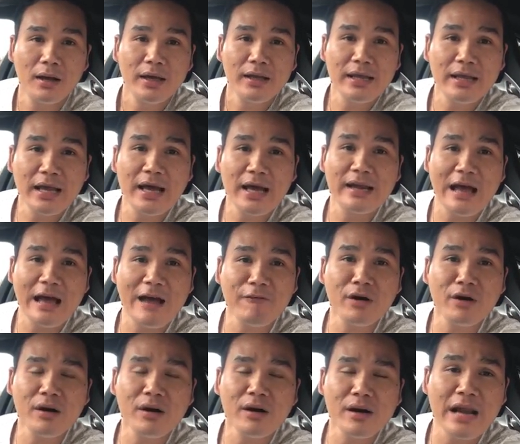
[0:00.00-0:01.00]
Yeah,
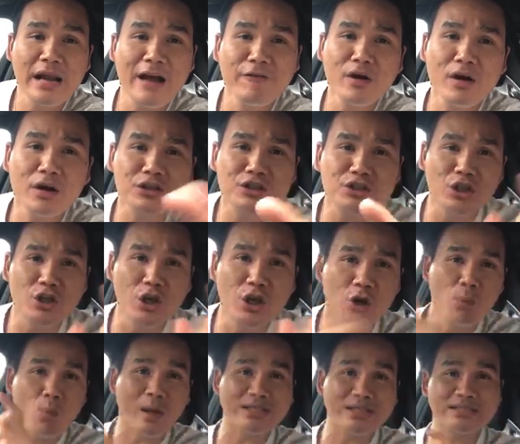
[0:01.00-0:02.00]
never
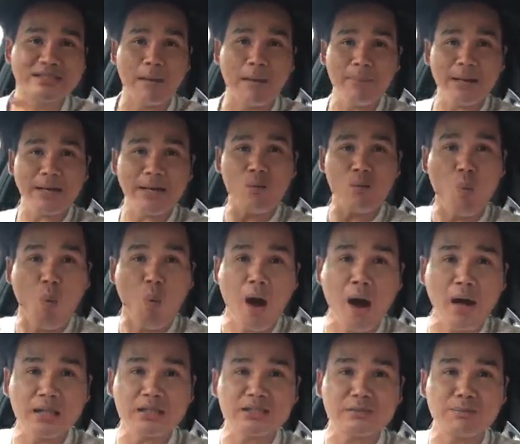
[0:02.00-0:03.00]
assume what somebody
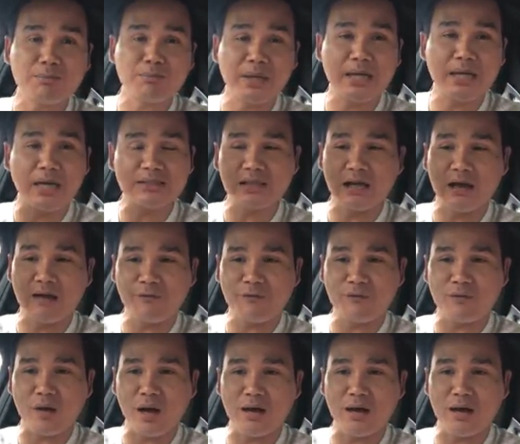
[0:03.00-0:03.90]
wants because of